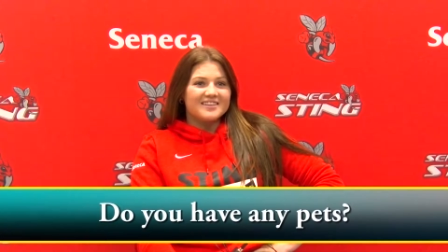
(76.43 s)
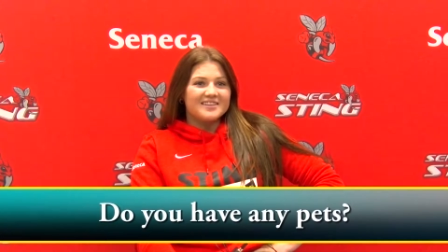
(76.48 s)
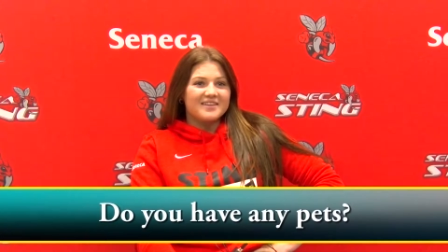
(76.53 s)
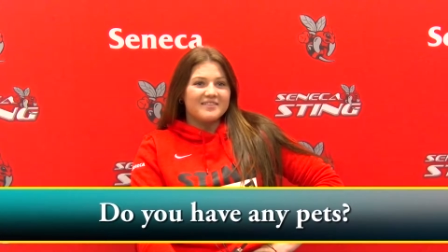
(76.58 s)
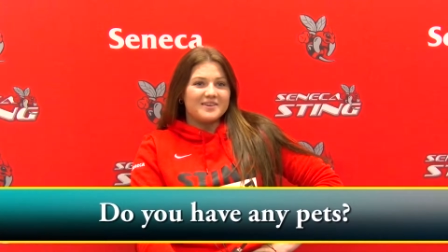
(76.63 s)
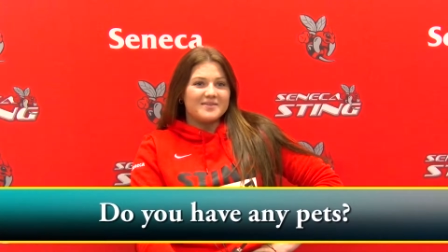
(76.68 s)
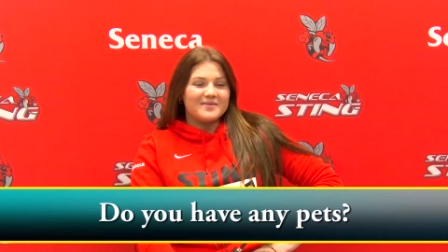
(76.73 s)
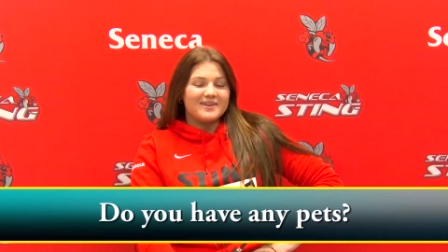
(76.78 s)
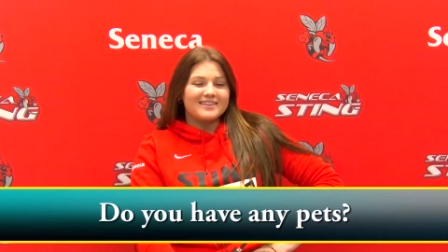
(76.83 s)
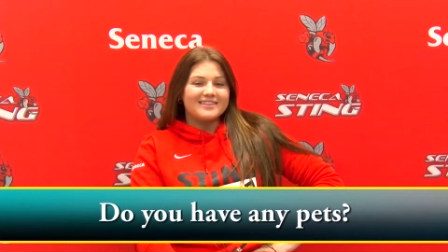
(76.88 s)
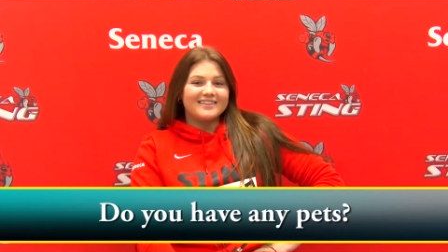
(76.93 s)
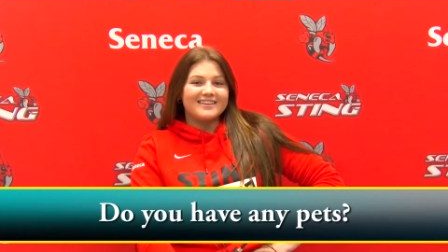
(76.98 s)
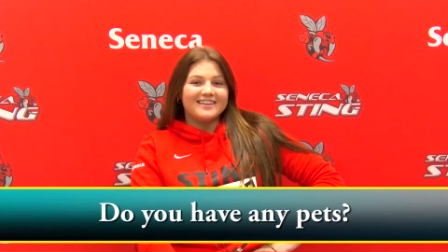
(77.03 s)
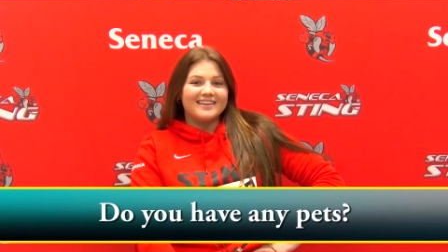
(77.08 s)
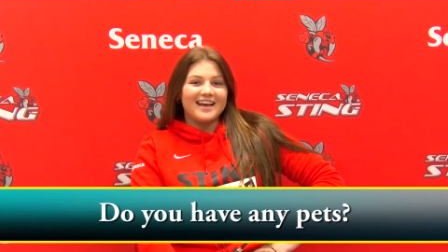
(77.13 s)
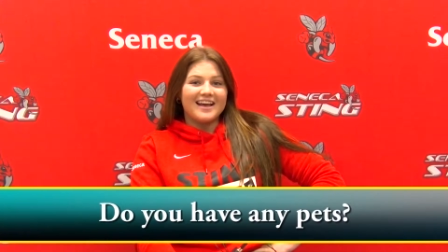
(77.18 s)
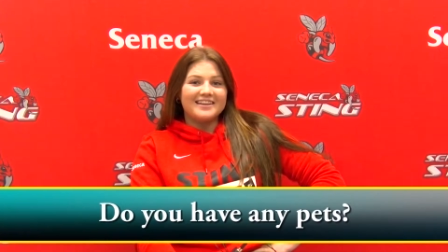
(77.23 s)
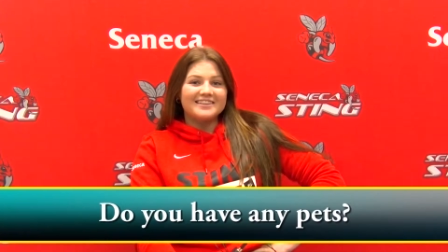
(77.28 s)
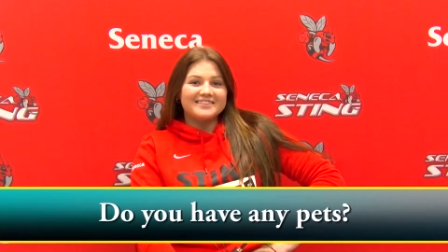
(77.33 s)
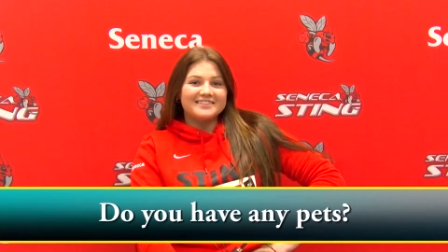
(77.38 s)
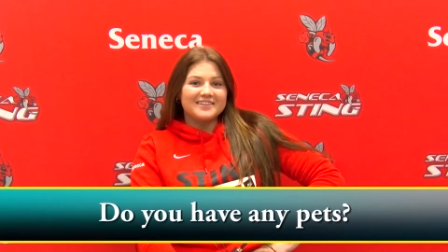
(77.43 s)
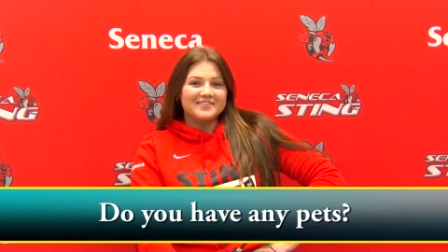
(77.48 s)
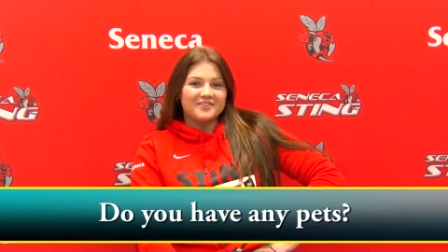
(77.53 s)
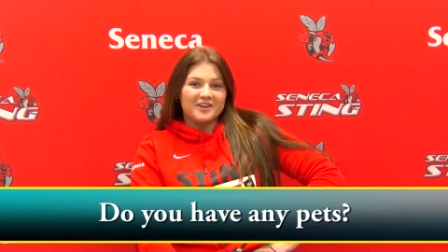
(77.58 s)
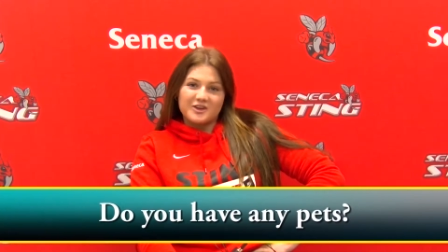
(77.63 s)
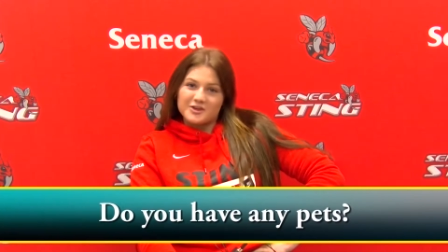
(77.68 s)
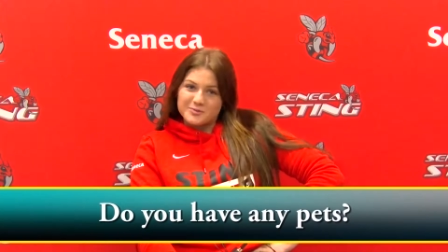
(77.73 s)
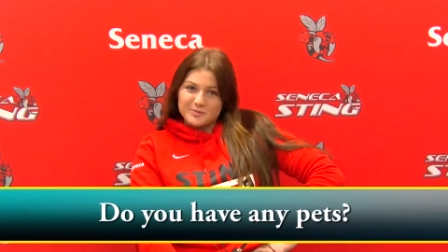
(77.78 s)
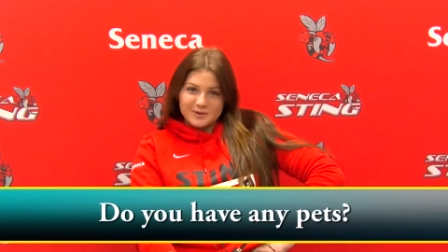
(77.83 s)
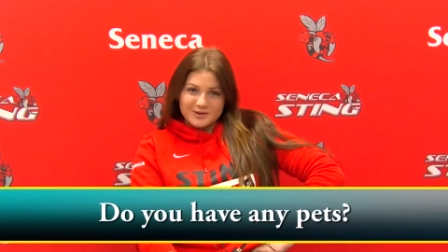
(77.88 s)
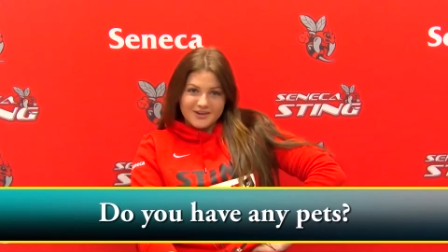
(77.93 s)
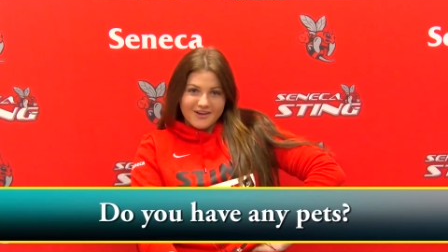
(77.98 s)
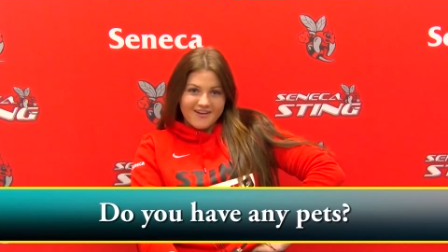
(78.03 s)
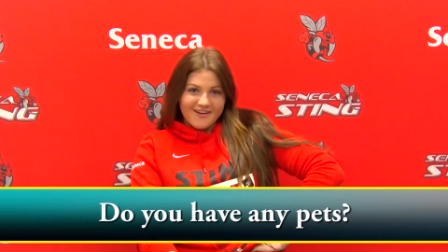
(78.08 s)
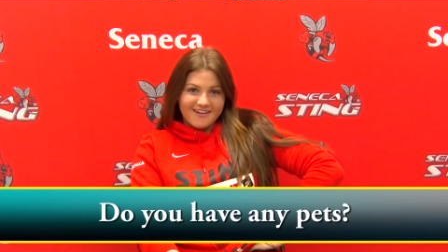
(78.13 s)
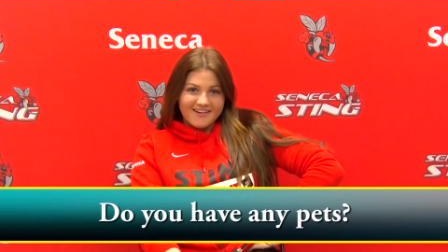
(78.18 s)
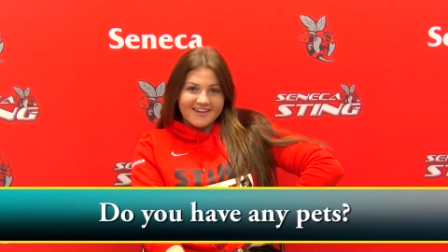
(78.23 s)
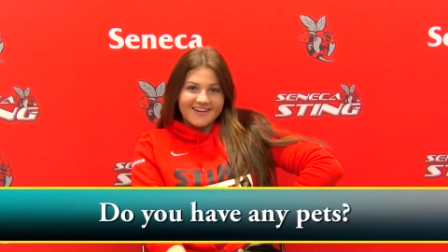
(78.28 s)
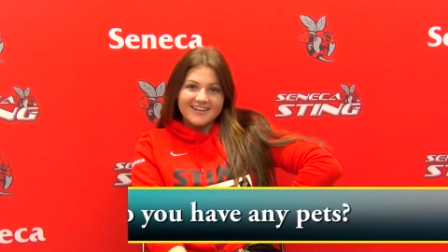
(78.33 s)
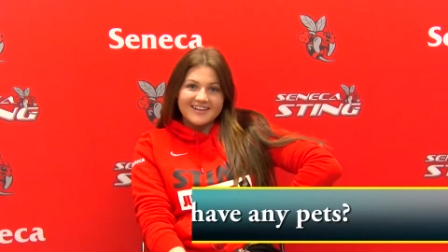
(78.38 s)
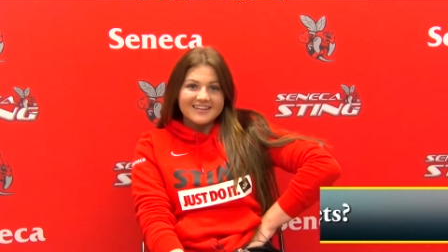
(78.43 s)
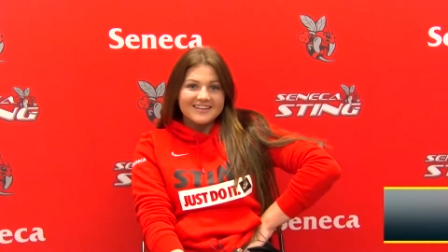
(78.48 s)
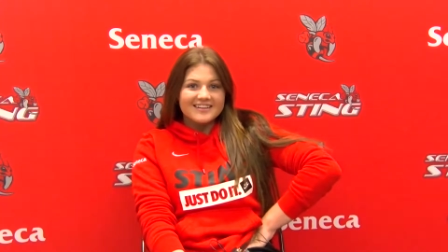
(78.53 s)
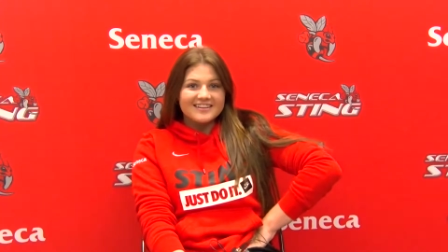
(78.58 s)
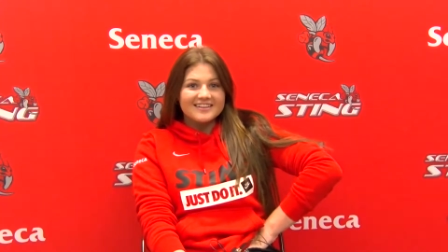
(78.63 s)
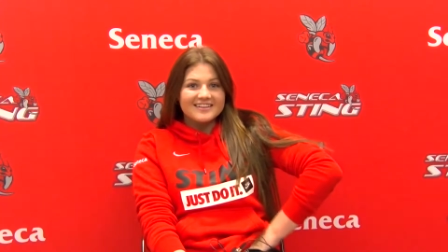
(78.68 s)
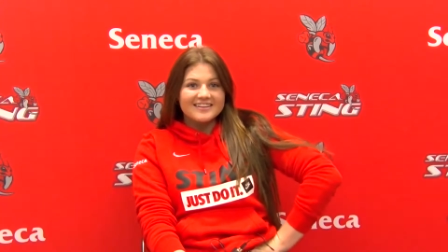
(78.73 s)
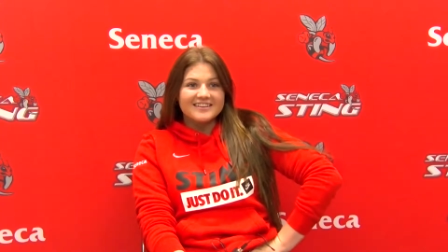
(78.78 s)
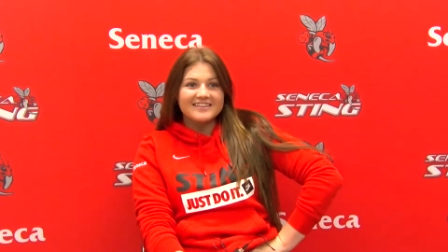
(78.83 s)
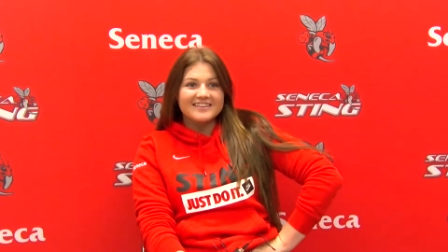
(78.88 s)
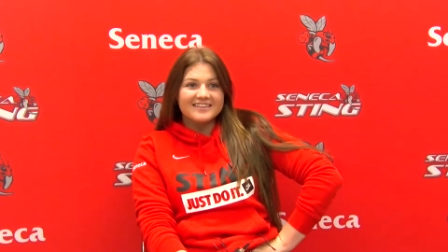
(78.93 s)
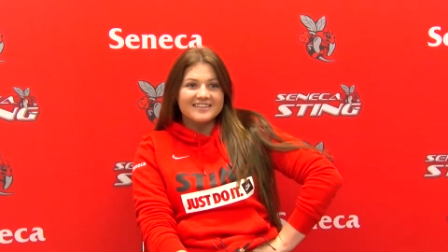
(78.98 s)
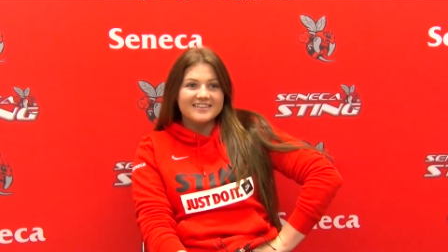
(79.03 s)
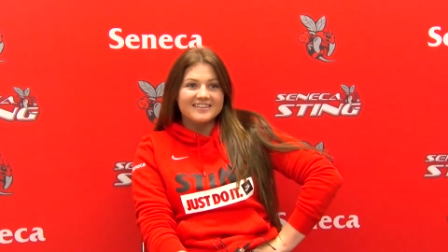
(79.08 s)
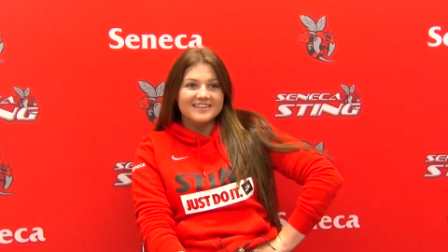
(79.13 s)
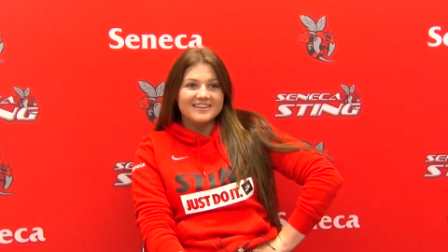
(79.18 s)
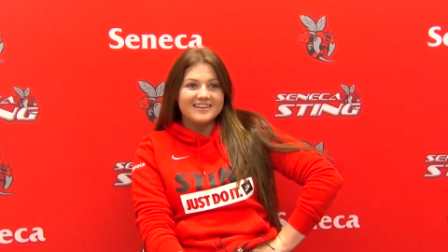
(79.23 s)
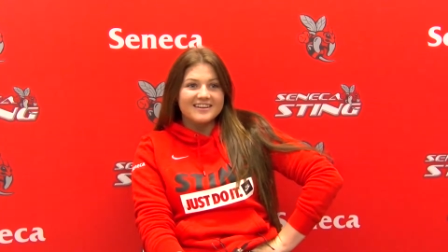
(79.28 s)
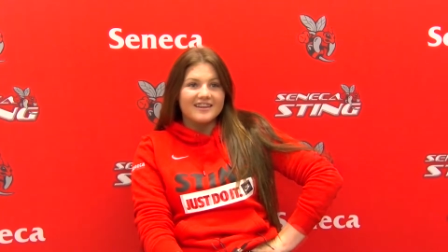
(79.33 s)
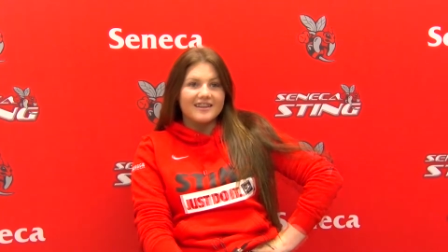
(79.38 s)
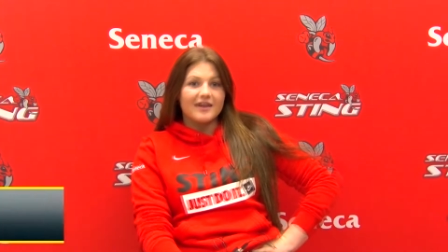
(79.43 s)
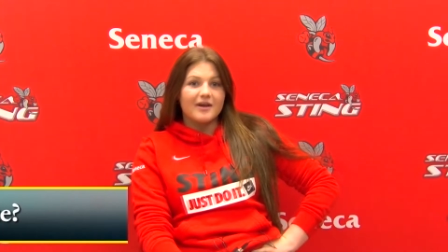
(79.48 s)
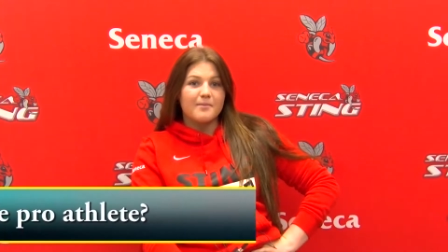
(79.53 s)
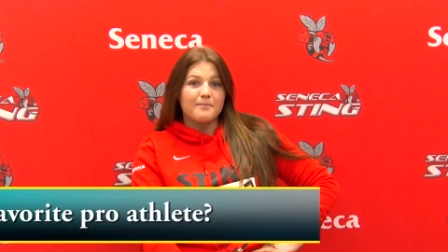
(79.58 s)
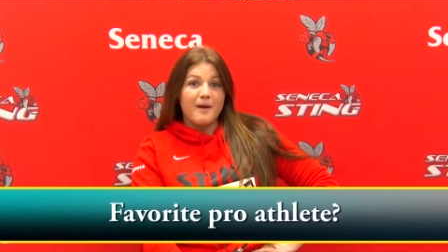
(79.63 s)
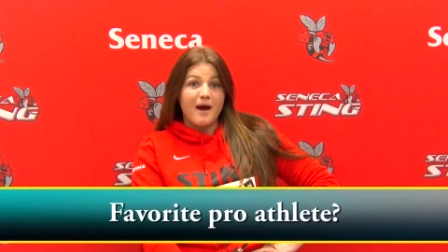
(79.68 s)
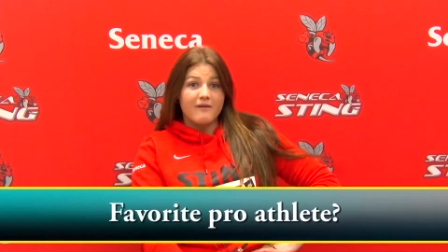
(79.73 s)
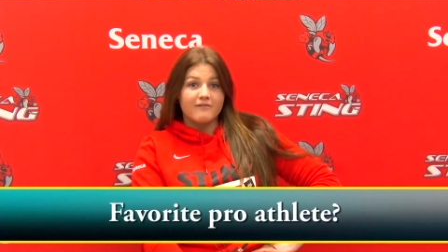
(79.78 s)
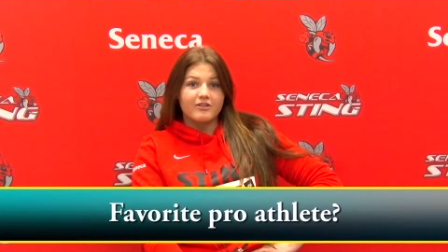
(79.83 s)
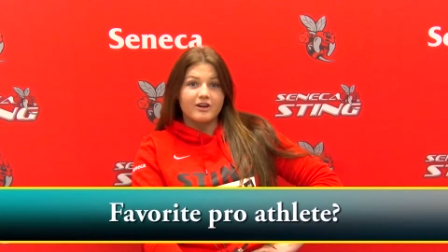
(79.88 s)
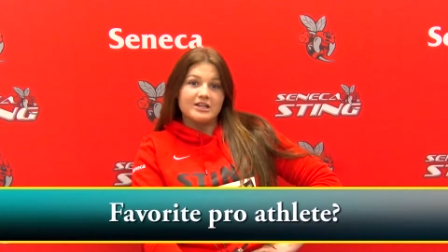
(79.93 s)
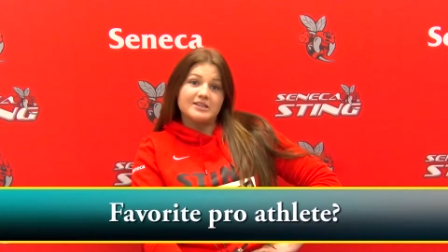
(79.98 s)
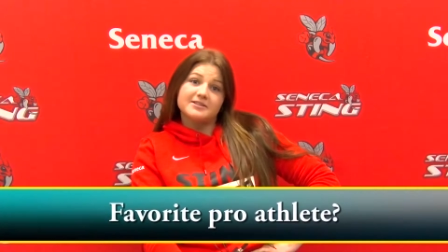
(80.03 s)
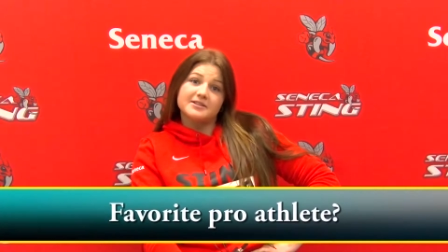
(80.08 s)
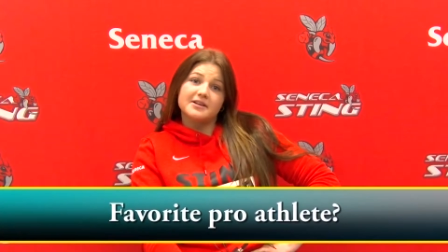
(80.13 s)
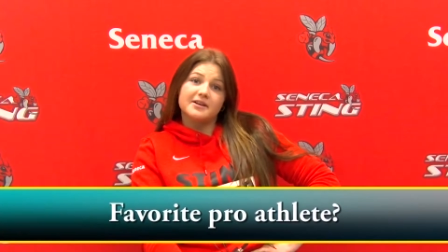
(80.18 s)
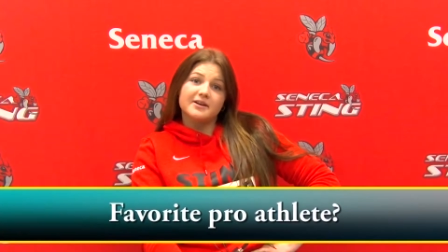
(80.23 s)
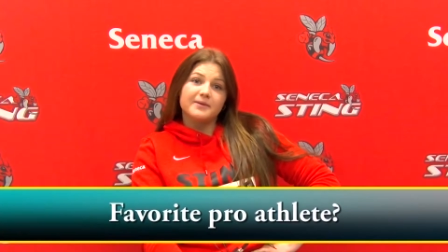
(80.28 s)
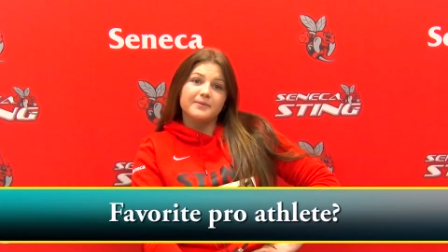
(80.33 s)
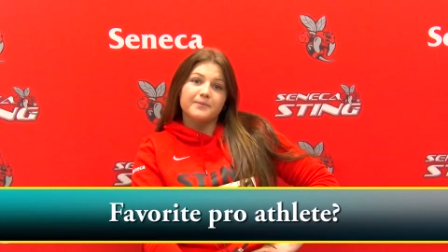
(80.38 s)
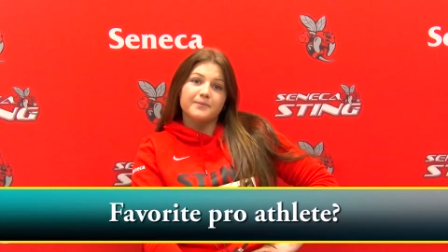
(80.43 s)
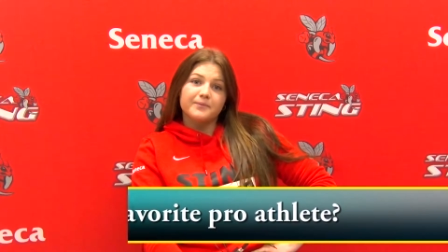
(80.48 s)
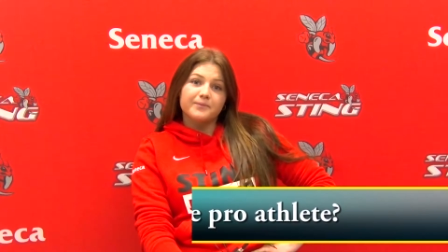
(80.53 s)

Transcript: have any pets? Yes, a French Bulldog. Uh, Matt Fraser.